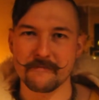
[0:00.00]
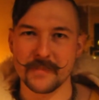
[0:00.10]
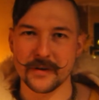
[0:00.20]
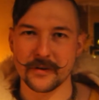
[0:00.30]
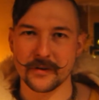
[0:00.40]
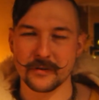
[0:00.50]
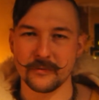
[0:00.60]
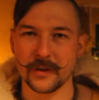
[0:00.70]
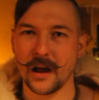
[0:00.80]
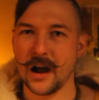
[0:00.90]
bitter
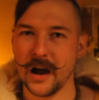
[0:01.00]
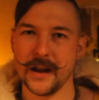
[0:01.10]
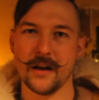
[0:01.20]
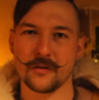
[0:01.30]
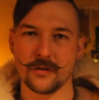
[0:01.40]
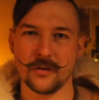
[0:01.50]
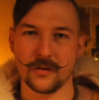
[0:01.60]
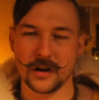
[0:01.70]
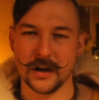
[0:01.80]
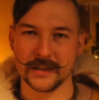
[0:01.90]
with high
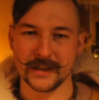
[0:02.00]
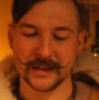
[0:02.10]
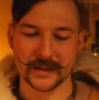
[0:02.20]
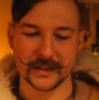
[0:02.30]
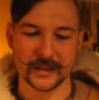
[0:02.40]
alcohol content.